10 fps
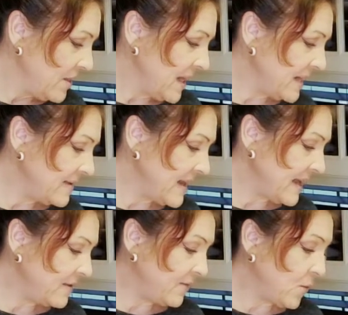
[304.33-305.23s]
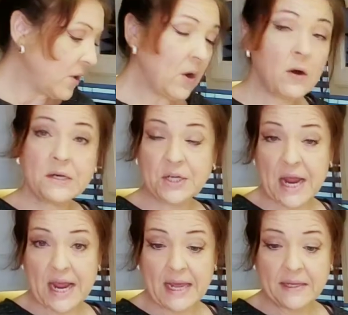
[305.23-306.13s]
Then it says 4 large
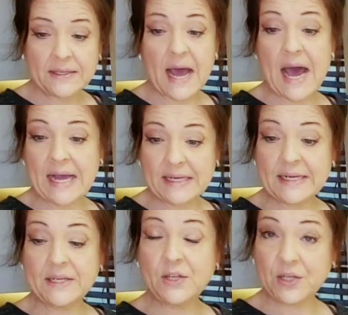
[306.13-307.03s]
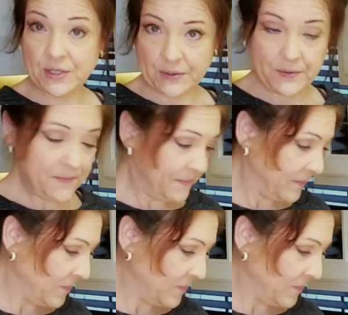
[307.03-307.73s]
eggs. I did 2.